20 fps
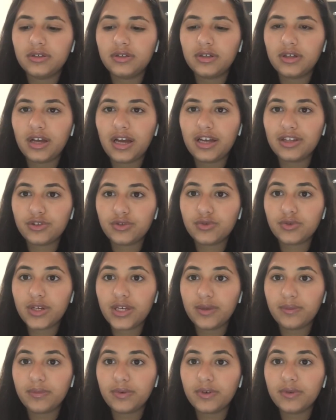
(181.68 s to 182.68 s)

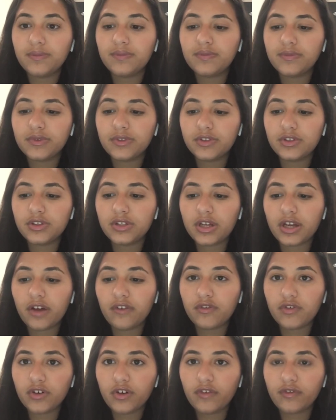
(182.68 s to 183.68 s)
Atrib, to the
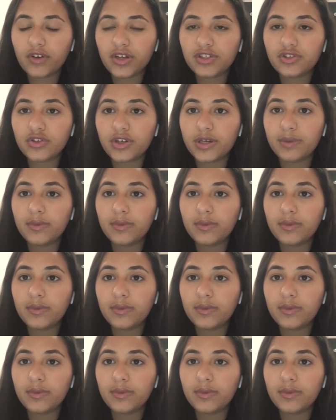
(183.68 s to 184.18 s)
governor of Atrib.